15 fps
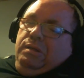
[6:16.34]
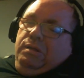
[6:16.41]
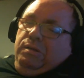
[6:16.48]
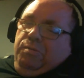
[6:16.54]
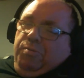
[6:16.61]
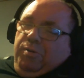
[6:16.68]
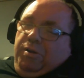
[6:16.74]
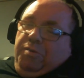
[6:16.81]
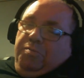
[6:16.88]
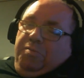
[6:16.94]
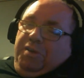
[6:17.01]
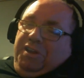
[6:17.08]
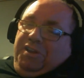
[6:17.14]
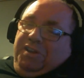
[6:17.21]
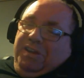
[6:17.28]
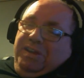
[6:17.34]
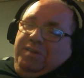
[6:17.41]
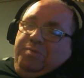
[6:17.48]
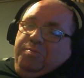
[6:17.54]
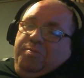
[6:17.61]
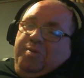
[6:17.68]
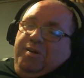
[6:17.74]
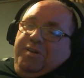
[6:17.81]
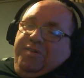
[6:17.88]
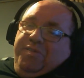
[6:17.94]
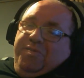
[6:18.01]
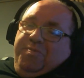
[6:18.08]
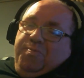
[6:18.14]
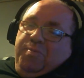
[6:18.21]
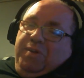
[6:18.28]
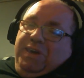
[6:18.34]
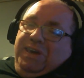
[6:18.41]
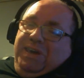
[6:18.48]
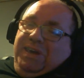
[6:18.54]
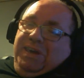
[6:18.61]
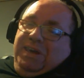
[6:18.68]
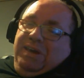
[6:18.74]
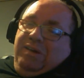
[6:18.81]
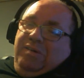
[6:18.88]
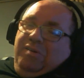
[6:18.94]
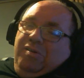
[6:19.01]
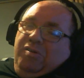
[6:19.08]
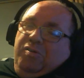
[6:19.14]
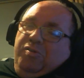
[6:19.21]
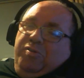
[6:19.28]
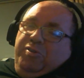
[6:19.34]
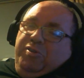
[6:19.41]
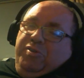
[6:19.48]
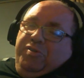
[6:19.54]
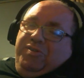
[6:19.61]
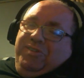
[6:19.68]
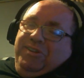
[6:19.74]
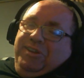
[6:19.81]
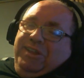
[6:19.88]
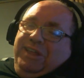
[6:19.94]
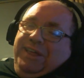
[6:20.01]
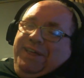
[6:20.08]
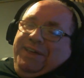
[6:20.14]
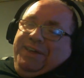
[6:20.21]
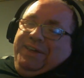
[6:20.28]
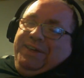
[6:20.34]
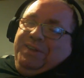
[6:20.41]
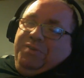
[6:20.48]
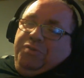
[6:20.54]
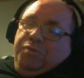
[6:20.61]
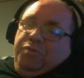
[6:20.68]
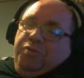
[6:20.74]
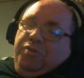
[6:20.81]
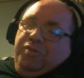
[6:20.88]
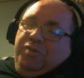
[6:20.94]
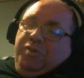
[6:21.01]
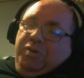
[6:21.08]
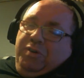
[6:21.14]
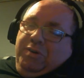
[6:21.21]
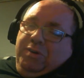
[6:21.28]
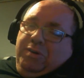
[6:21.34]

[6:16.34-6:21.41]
what we did was we ordered another